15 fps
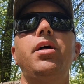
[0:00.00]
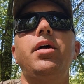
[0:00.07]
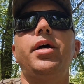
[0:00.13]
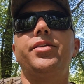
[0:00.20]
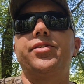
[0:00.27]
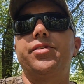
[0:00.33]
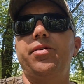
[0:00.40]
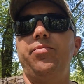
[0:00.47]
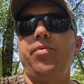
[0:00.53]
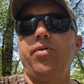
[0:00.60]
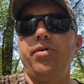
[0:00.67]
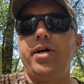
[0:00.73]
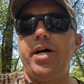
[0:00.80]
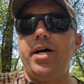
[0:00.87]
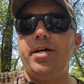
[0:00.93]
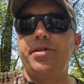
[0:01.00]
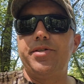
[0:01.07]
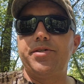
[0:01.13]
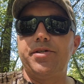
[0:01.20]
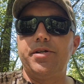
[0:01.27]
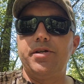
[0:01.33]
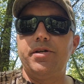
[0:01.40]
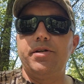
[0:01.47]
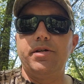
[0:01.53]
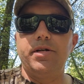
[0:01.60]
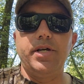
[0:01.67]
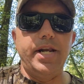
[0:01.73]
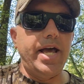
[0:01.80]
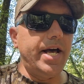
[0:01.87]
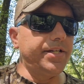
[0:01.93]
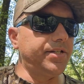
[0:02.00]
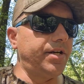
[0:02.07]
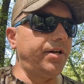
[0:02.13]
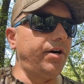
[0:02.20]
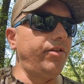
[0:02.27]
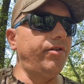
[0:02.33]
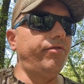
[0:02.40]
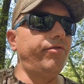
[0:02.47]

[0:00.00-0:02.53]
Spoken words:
as simple as it adds another